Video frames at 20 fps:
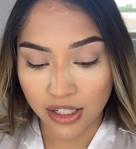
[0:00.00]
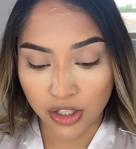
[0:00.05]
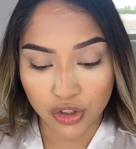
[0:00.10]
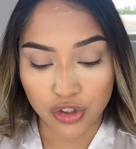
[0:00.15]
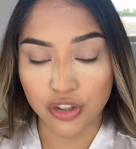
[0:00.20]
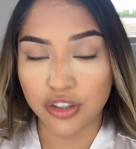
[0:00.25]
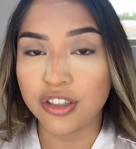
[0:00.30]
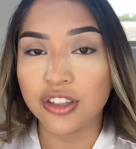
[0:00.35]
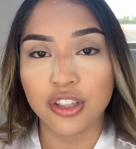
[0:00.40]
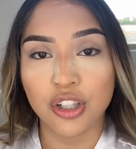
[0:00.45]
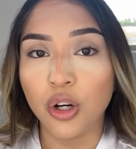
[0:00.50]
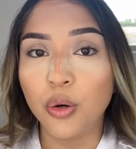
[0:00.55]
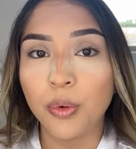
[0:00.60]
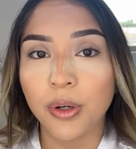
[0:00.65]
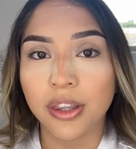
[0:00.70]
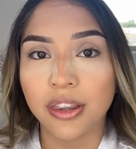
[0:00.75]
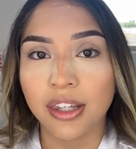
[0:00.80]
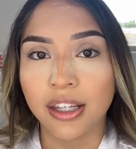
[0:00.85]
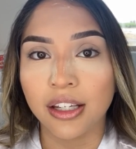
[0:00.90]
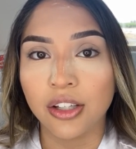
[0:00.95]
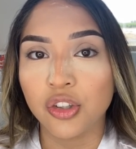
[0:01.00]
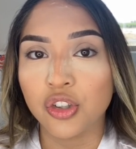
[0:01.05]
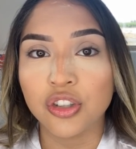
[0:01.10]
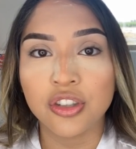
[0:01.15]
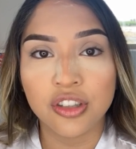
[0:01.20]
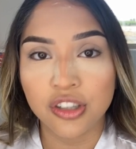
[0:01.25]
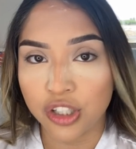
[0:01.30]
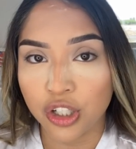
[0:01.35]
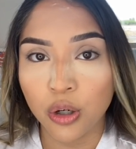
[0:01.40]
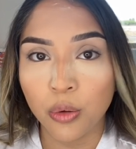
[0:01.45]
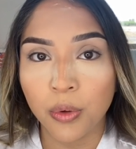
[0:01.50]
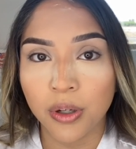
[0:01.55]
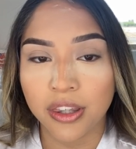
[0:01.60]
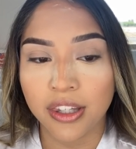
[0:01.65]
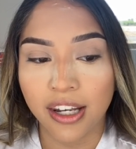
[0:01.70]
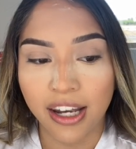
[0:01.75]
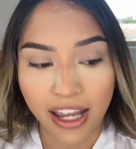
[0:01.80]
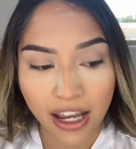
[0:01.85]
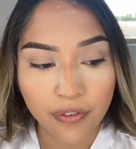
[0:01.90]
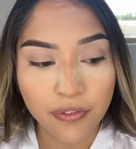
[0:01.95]
Just deal with it. Just deal with
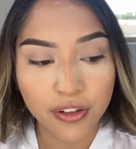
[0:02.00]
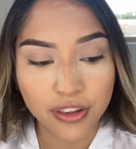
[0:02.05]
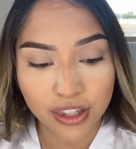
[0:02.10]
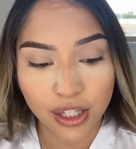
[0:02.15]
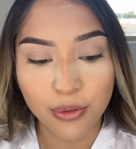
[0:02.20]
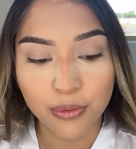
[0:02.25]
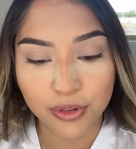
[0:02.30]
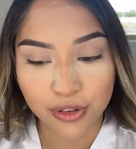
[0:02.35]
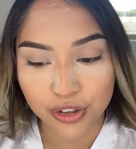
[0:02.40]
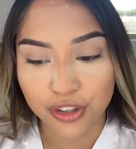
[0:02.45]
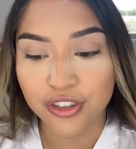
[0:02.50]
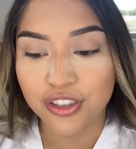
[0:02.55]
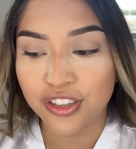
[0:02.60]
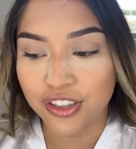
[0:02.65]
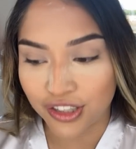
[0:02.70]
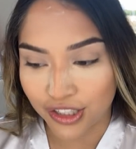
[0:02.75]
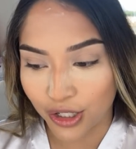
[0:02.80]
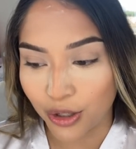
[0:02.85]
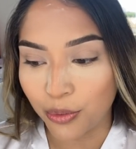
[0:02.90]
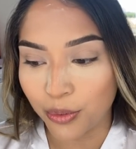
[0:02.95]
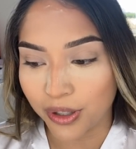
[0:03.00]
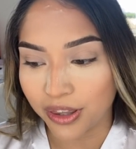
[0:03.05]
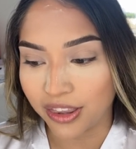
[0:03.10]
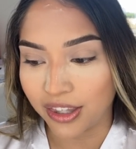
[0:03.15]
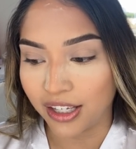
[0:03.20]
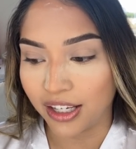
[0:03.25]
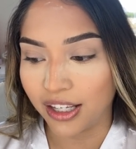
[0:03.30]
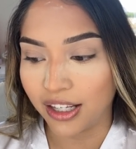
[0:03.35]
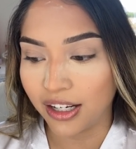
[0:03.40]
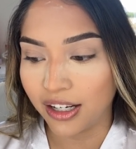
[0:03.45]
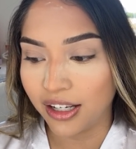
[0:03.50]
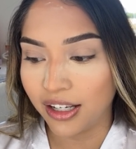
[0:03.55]
it. Everything was just deal with it.